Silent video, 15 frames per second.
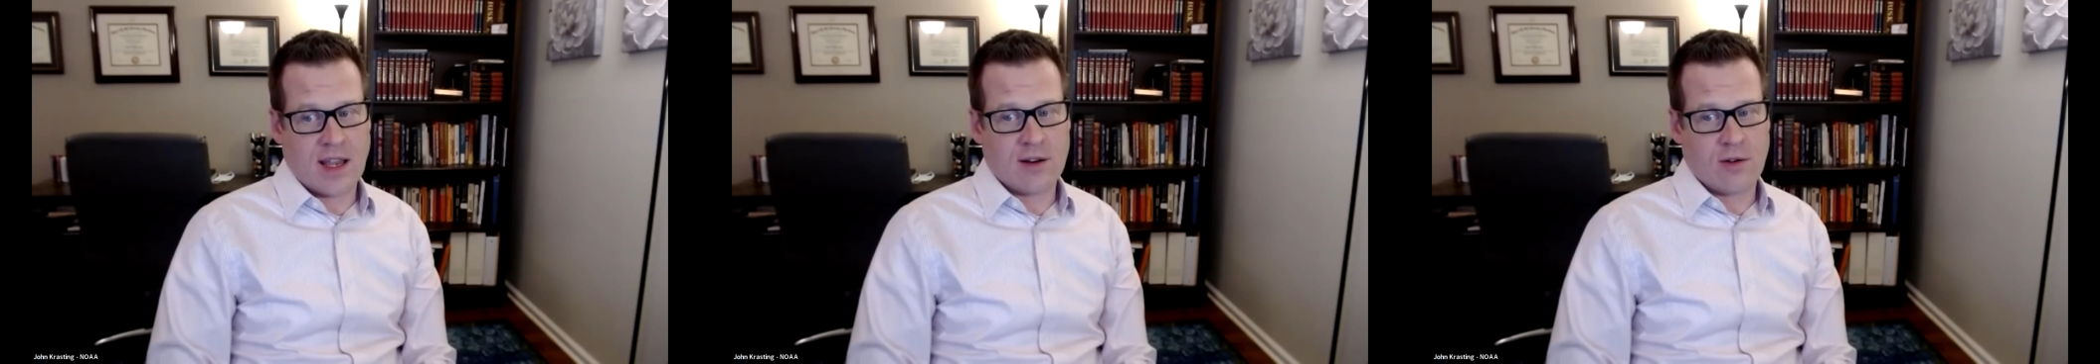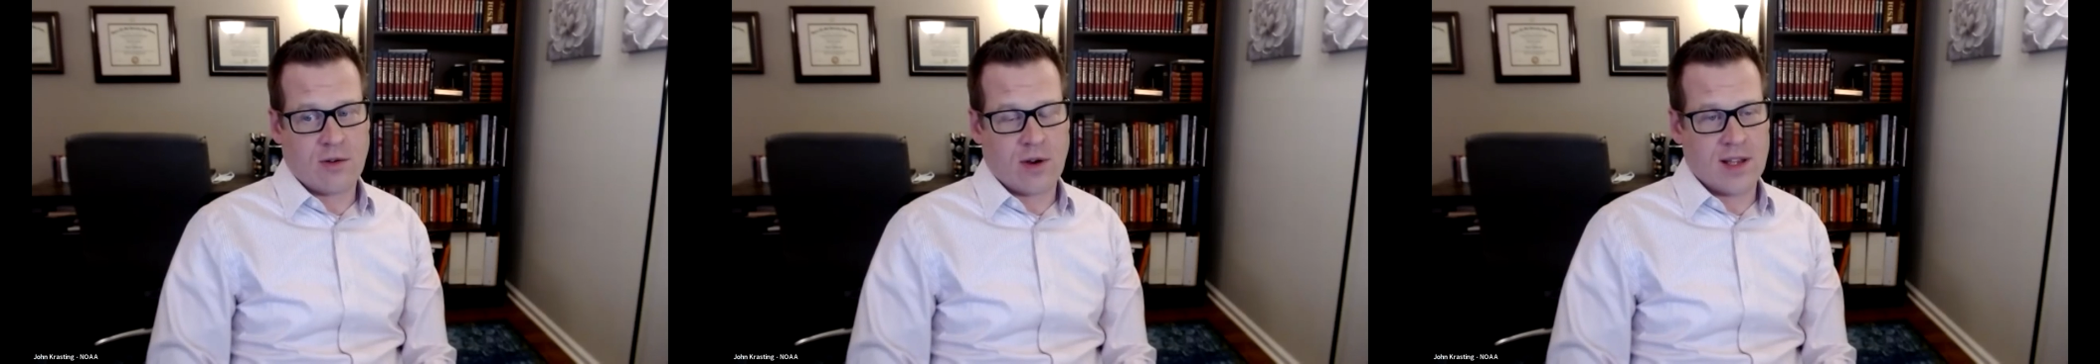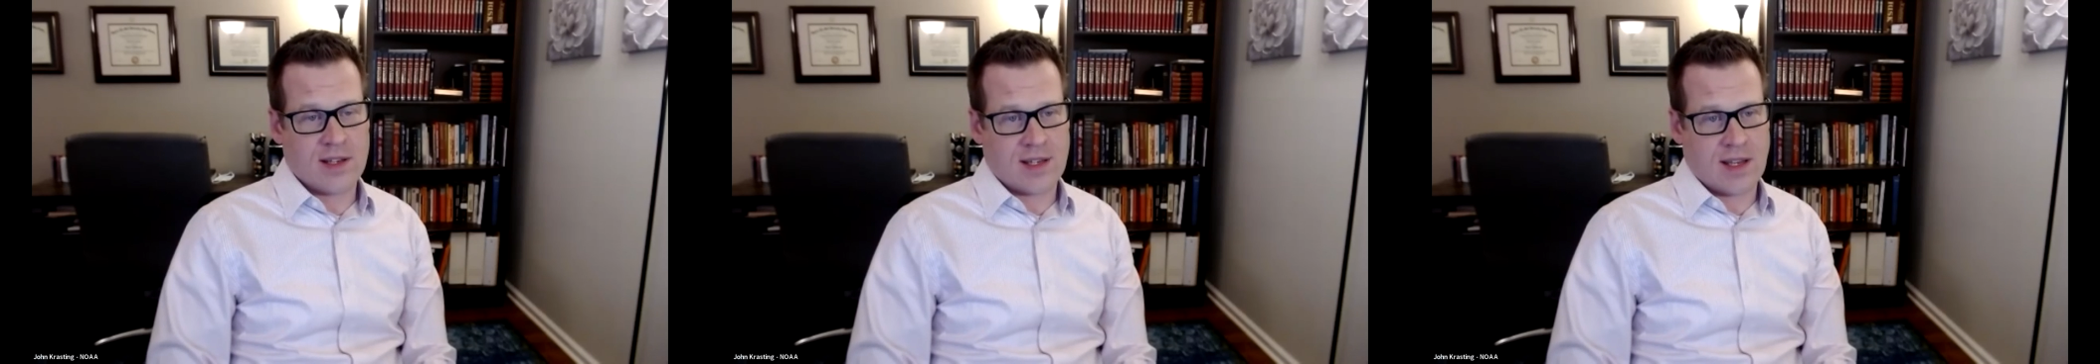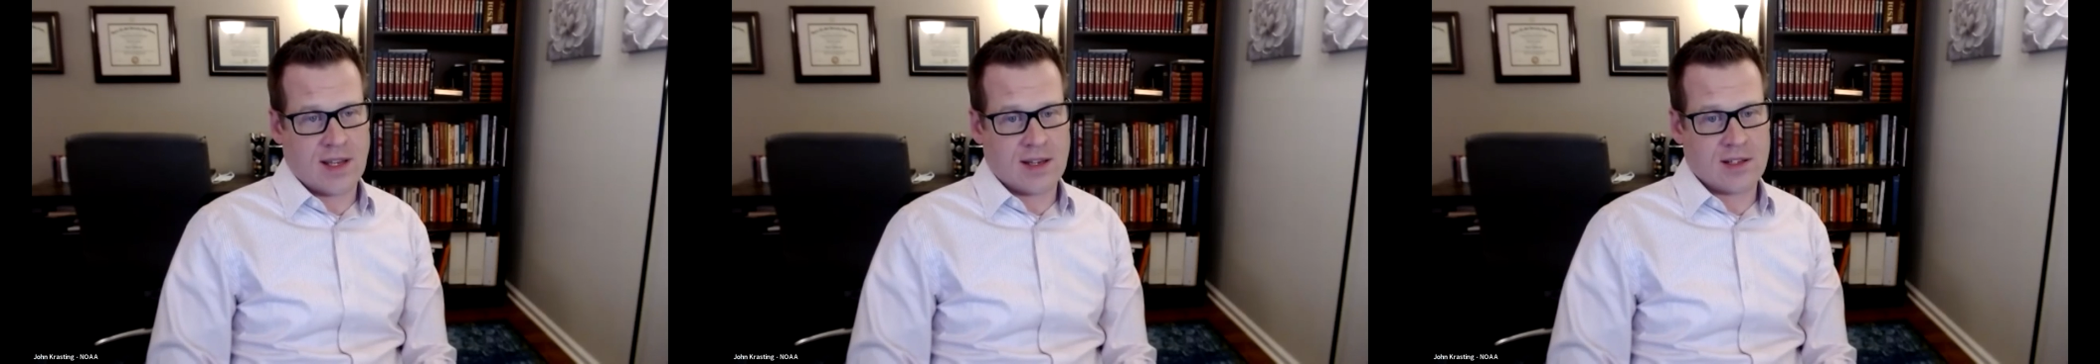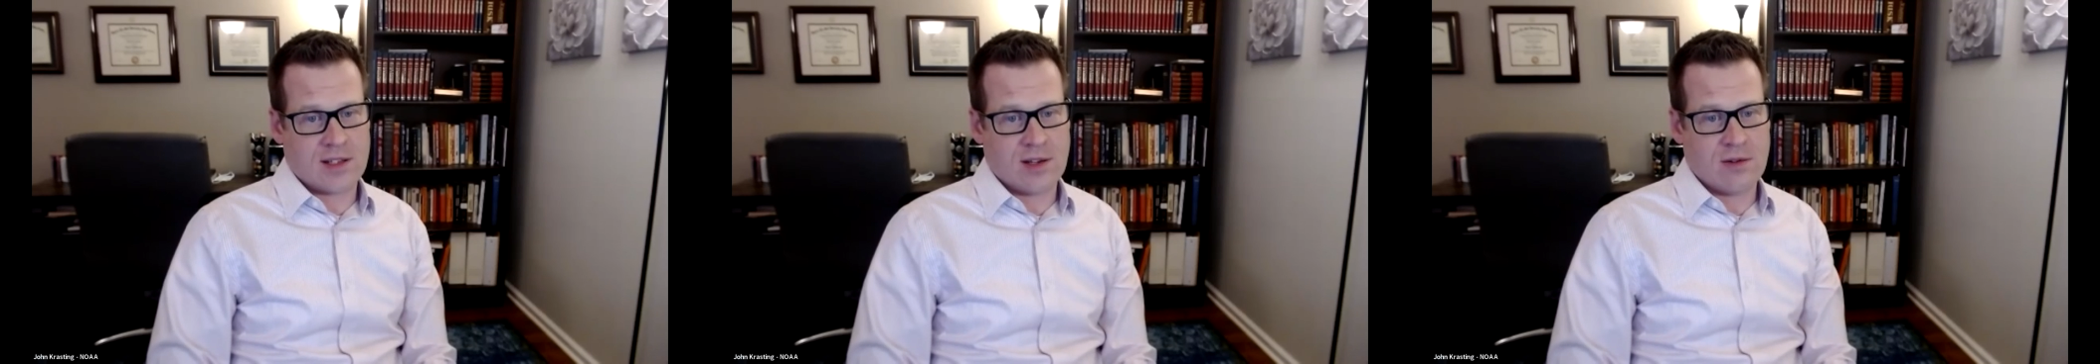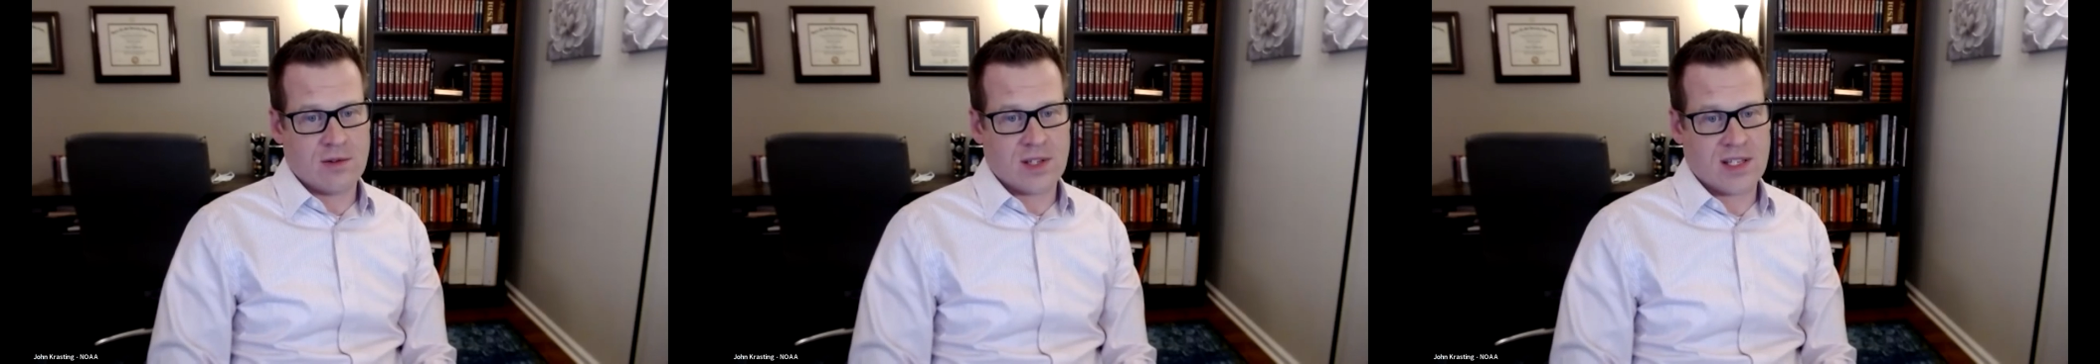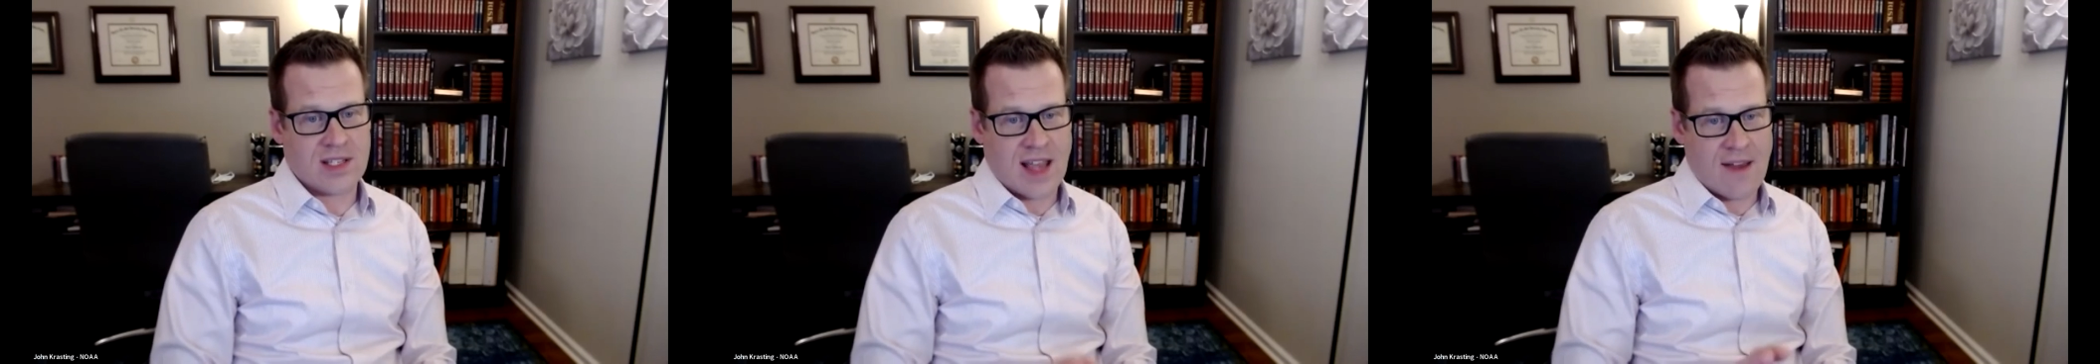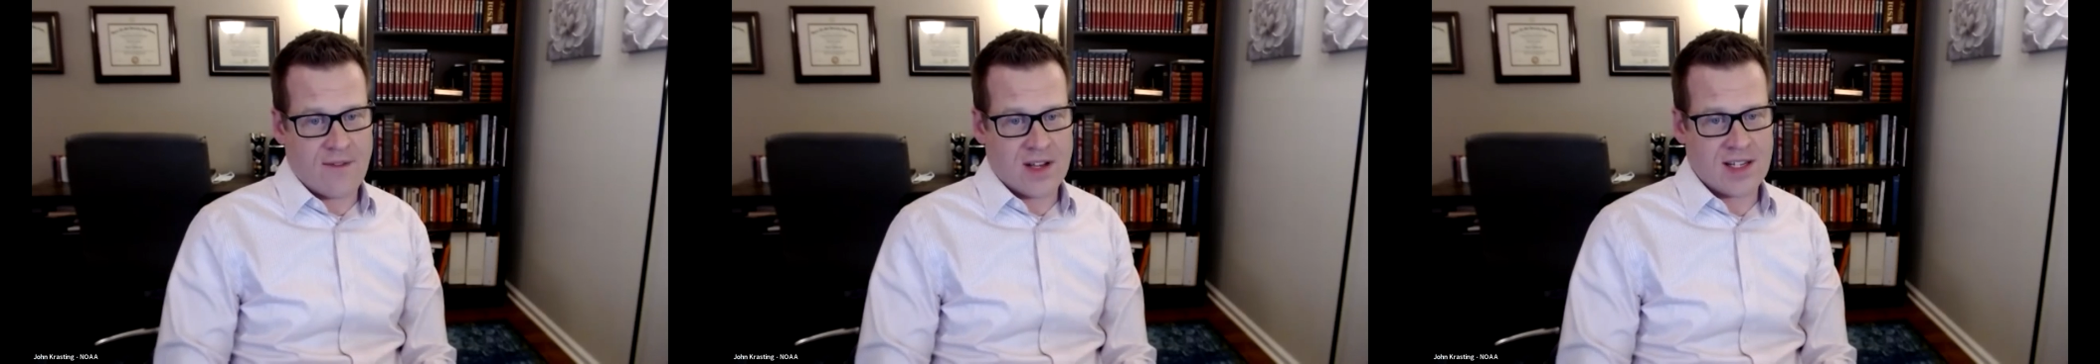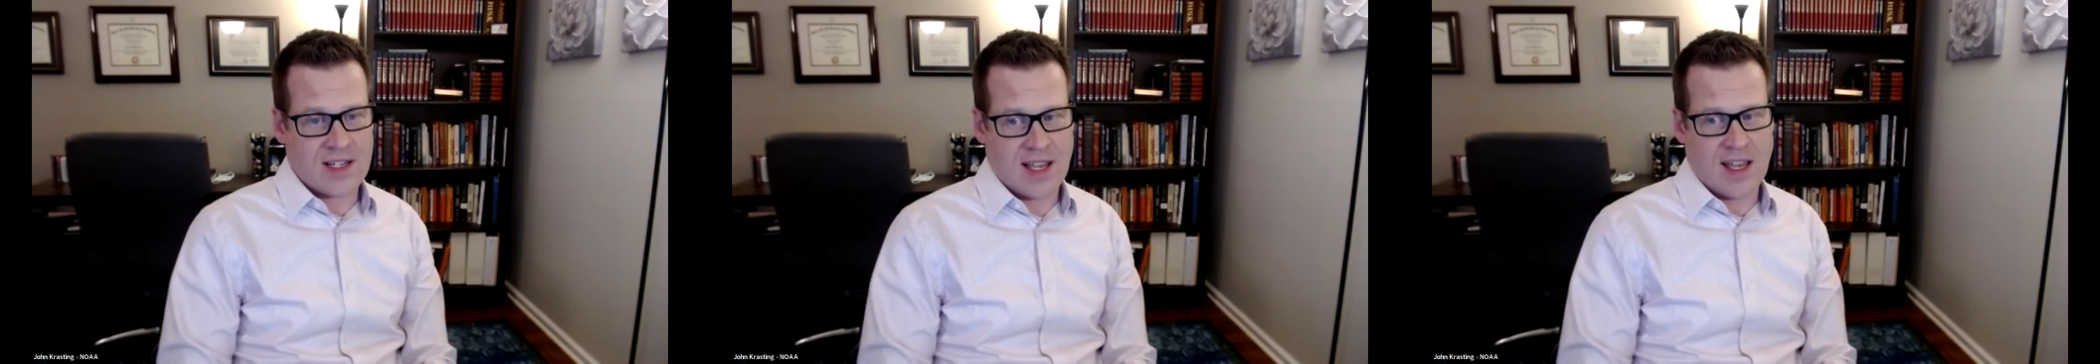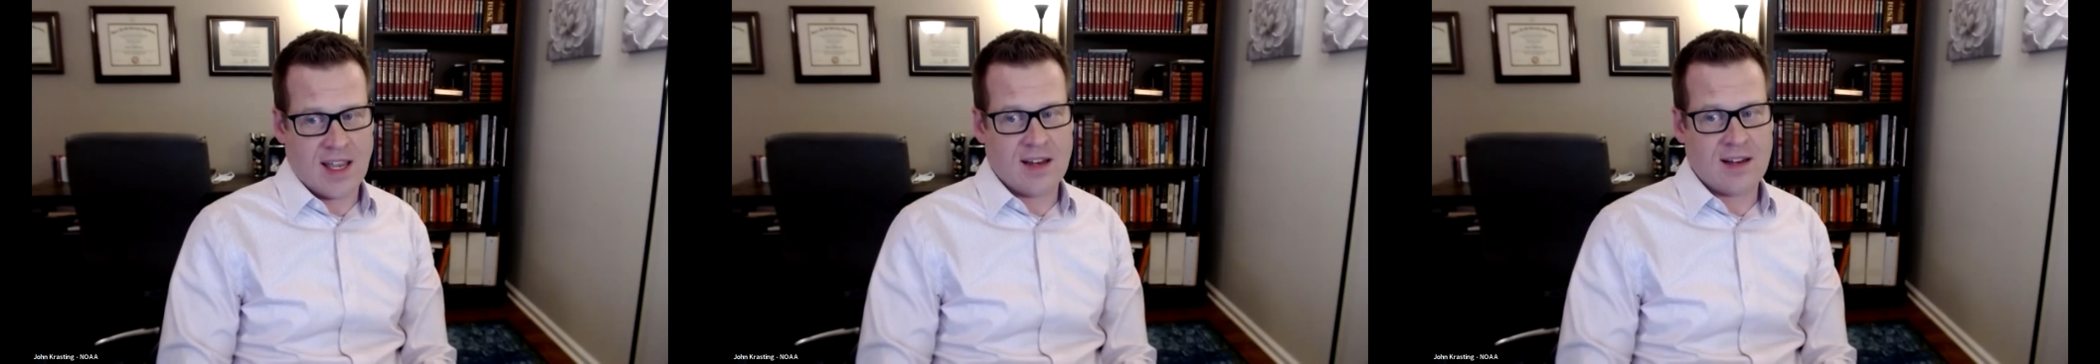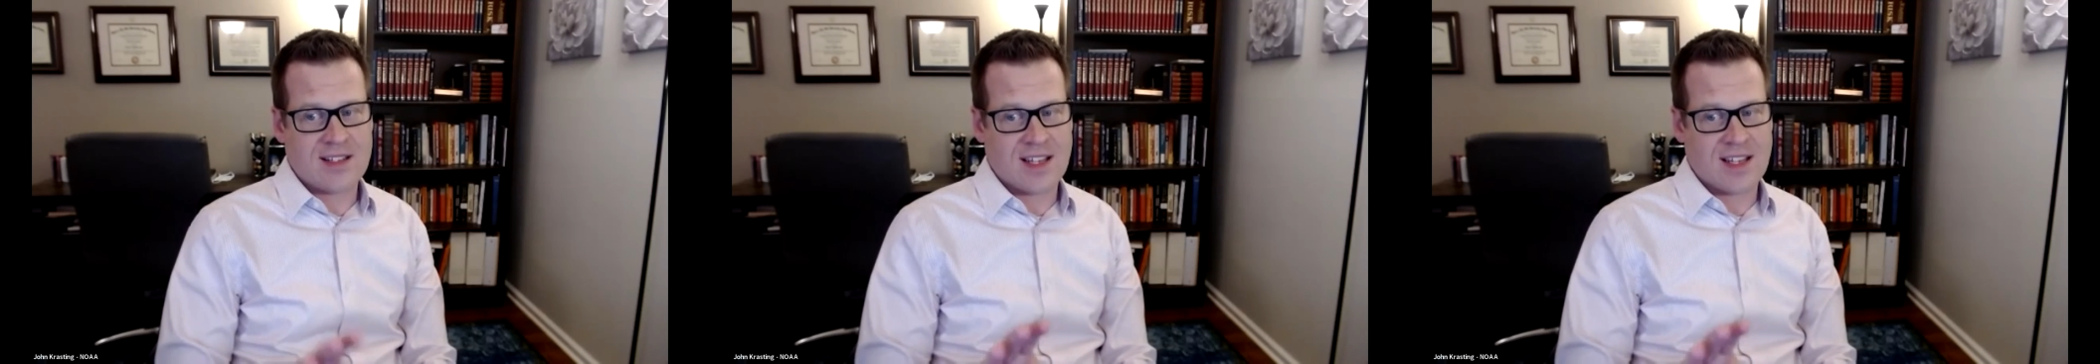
increasing to 17